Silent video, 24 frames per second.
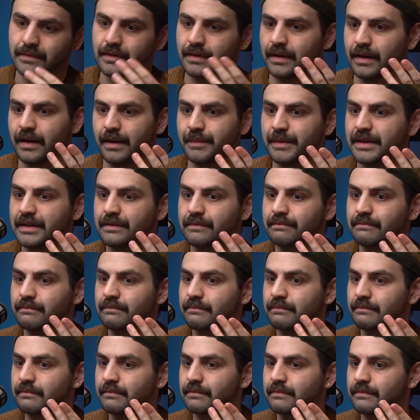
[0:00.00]
I mean,
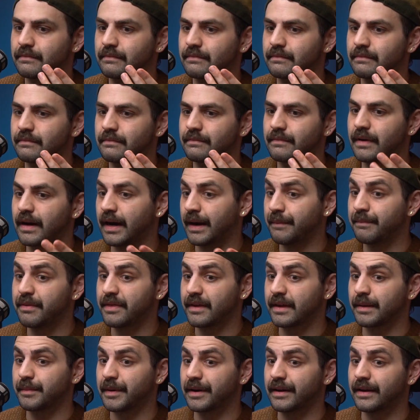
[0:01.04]
I'm
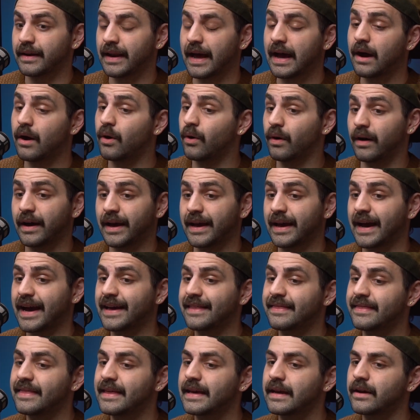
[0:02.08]
thinking about it now. I, I
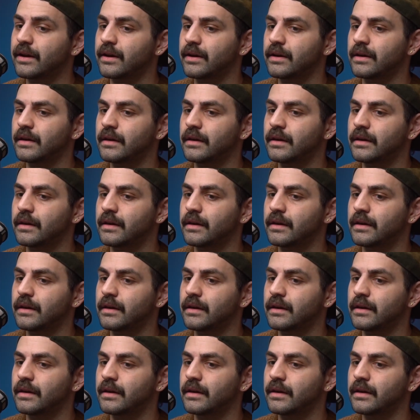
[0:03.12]
think